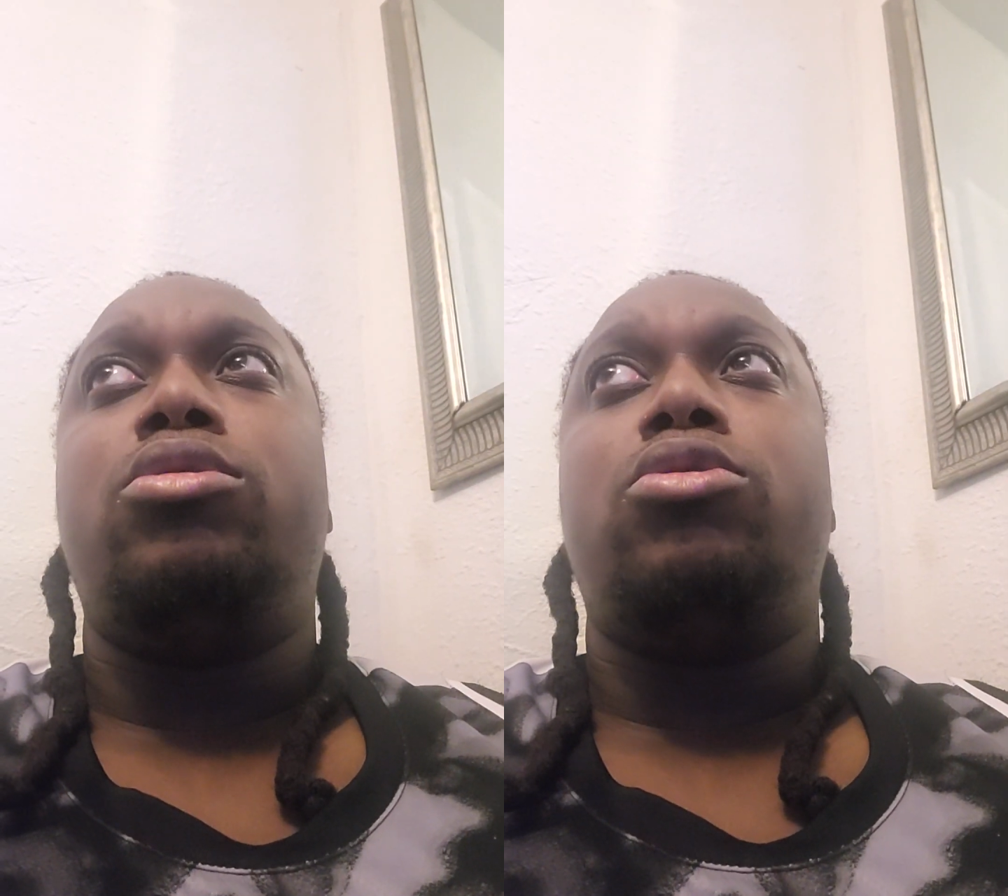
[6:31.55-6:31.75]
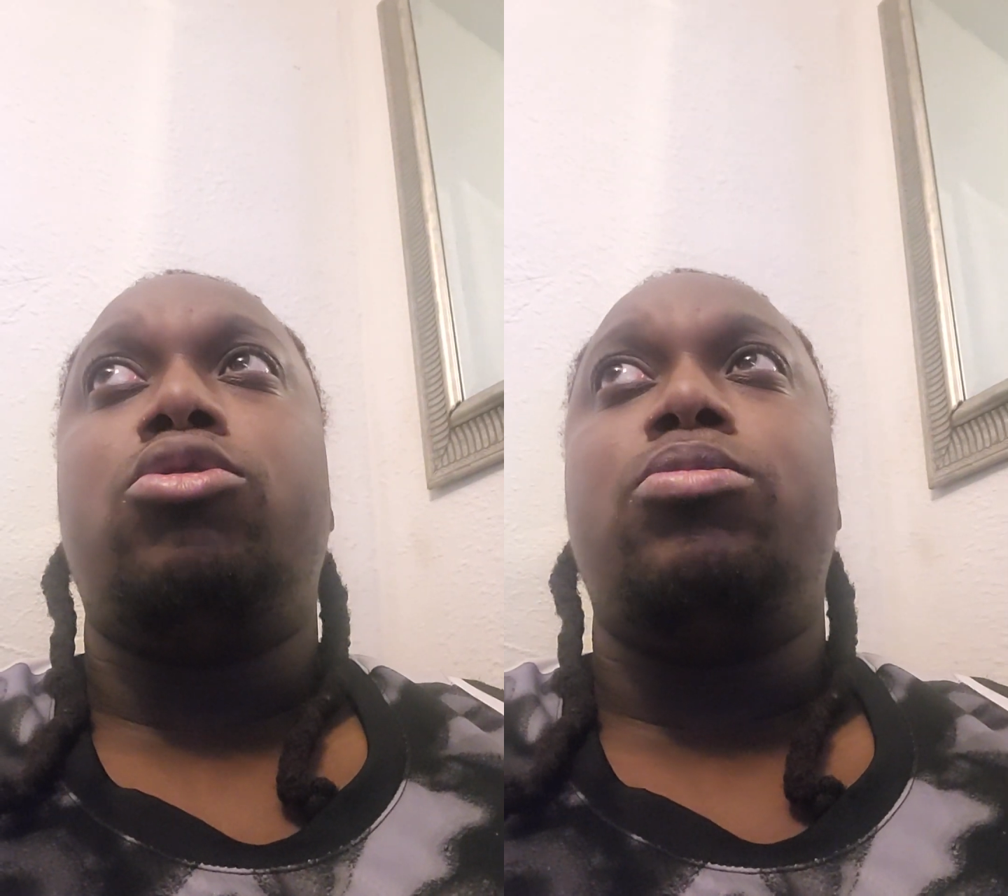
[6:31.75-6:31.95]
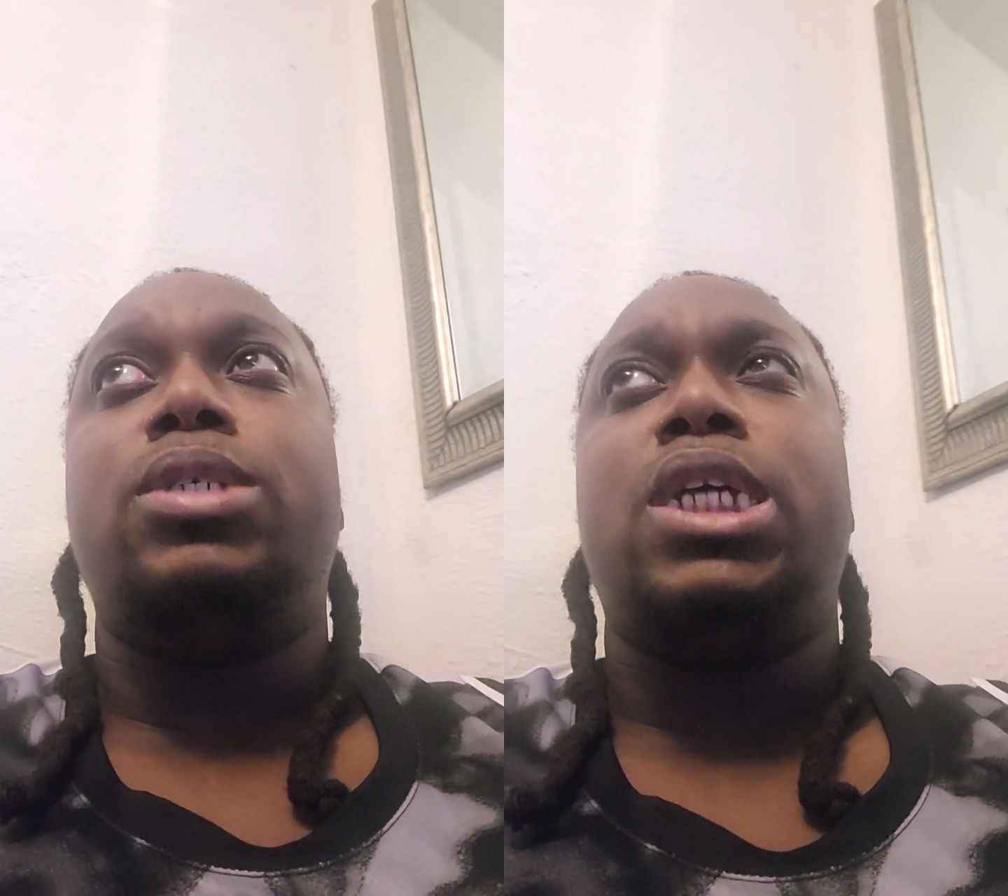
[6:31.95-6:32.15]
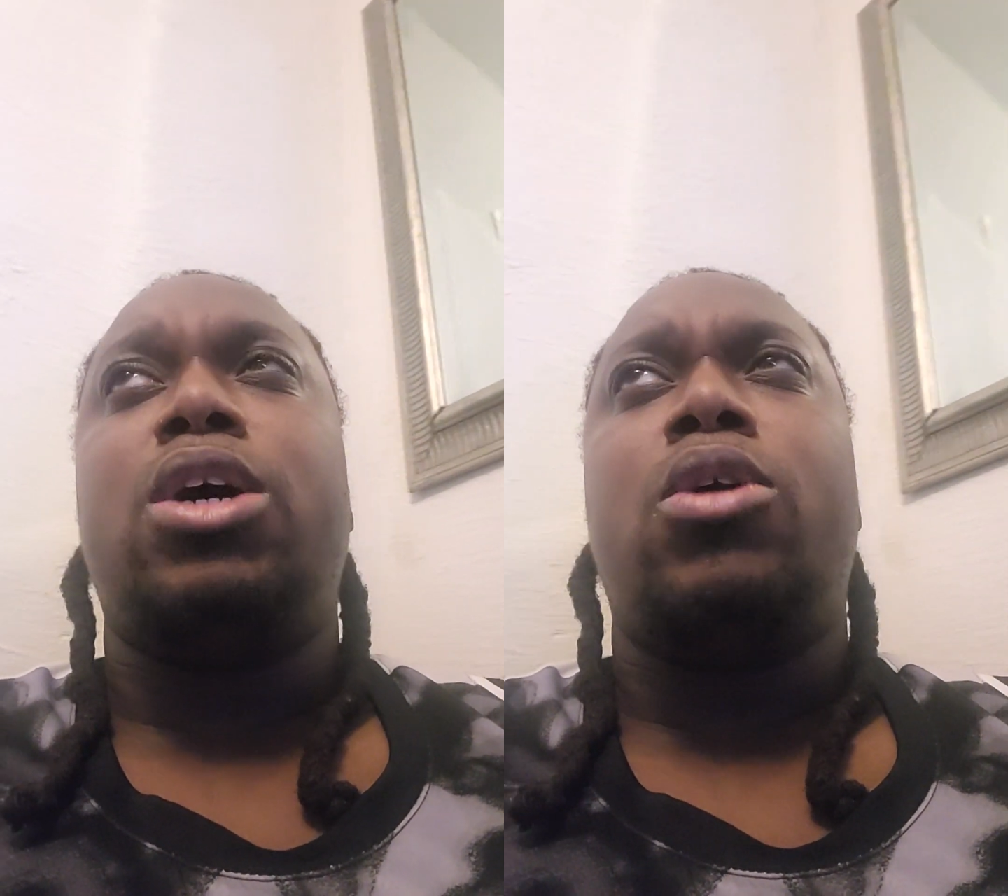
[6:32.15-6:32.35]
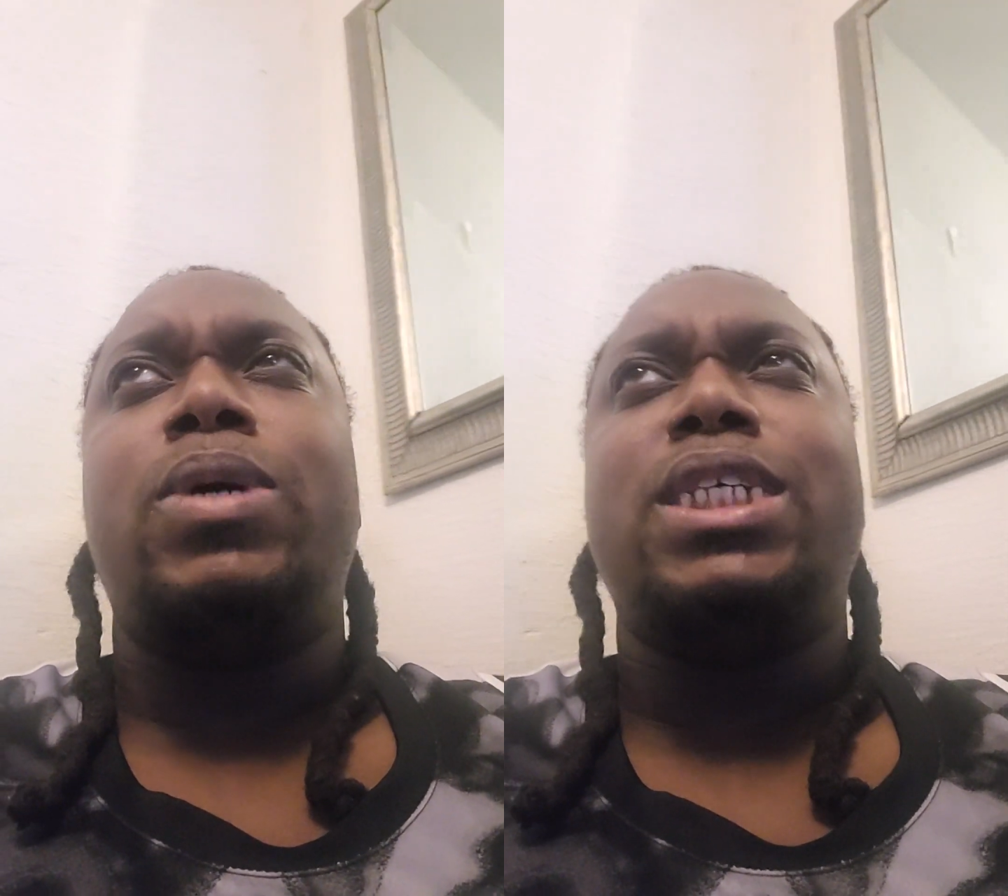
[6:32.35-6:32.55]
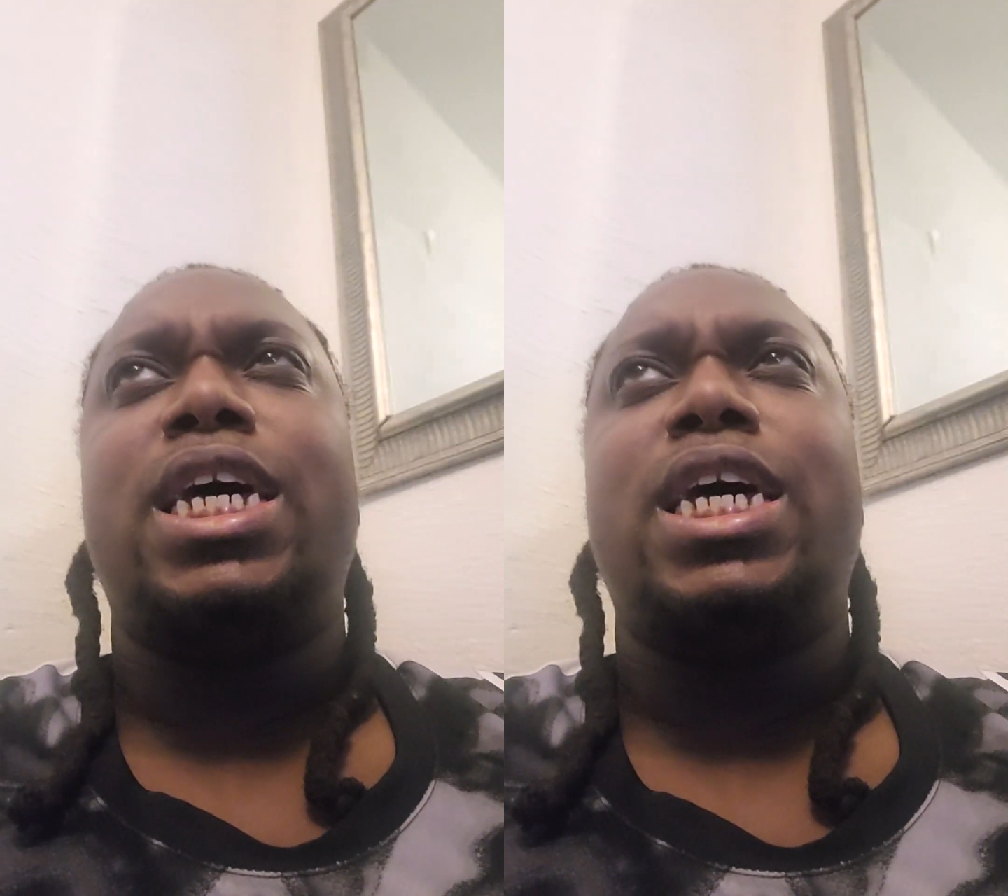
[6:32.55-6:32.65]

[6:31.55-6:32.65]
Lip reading: groups, they always